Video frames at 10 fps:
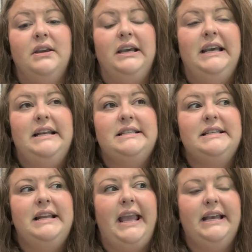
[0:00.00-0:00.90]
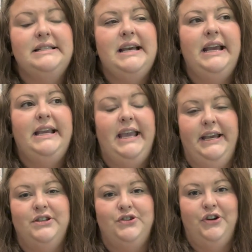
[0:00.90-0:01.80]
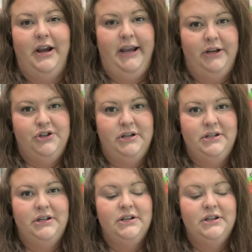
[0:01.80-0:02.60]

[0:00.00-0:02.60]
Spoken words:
it is an anti-cancer agent.